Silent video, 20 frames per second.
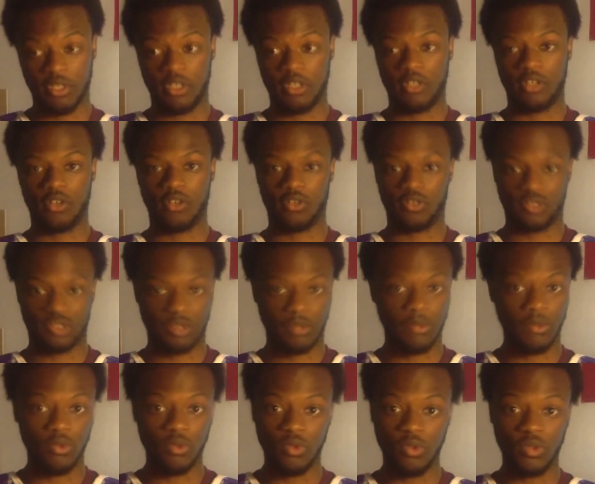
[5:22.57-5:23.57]
You know,
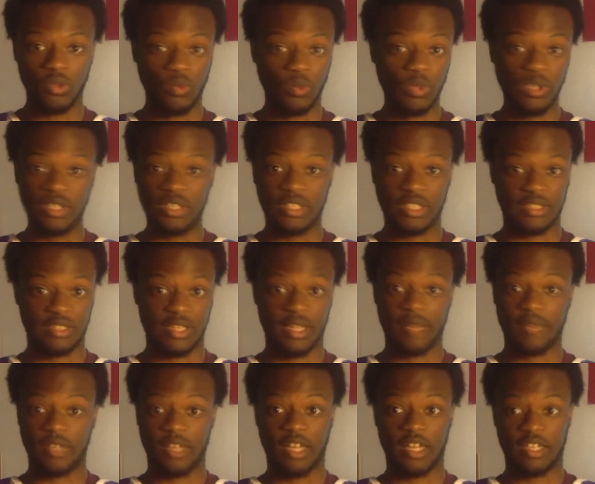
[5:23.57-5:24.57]
someone who really doesn't
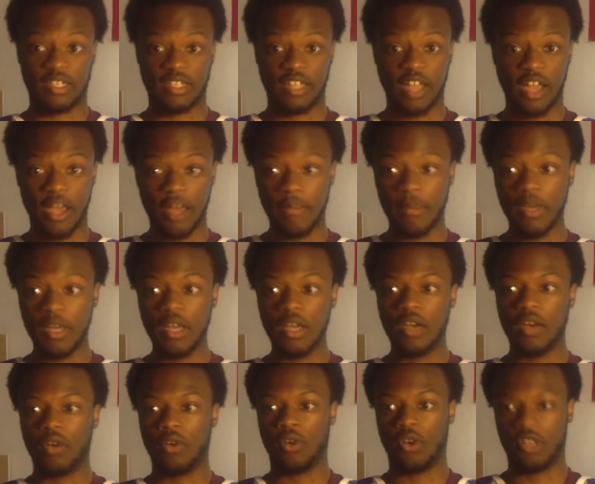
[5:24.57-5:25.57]
have a lot of time
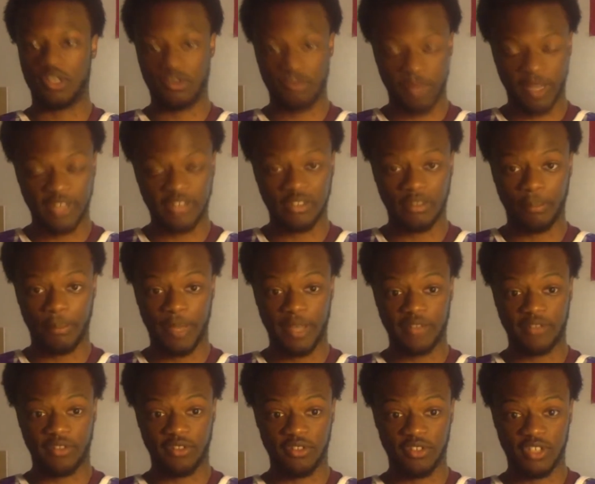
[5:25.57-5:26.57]
or makes the
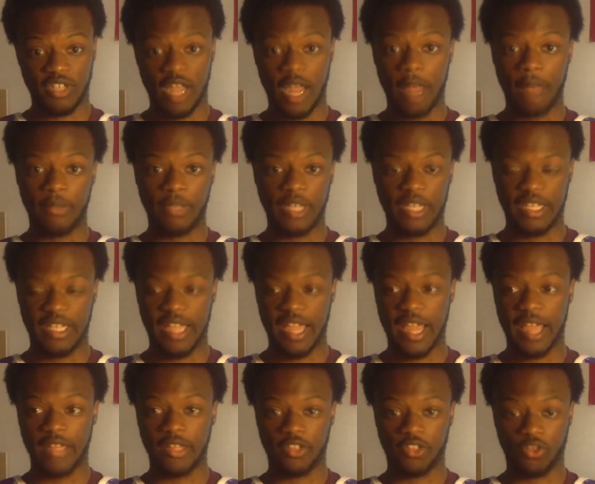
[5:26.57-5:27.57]
best of their time when they
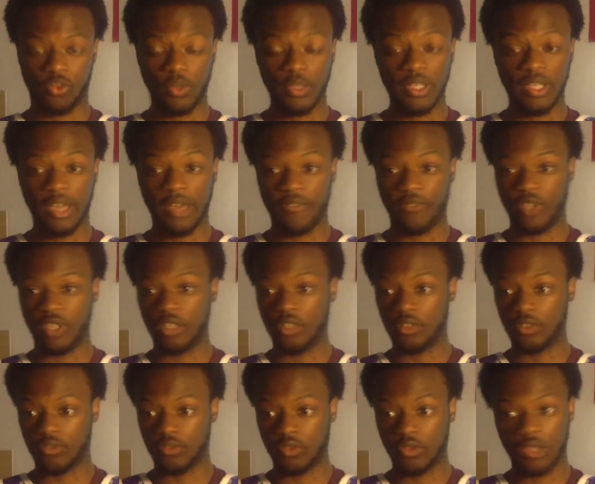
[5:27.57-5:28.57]
can to squeak out
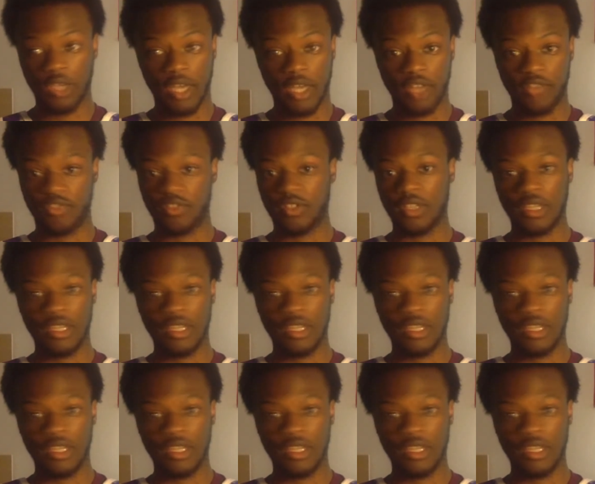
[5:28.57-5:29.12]
videos for you guys.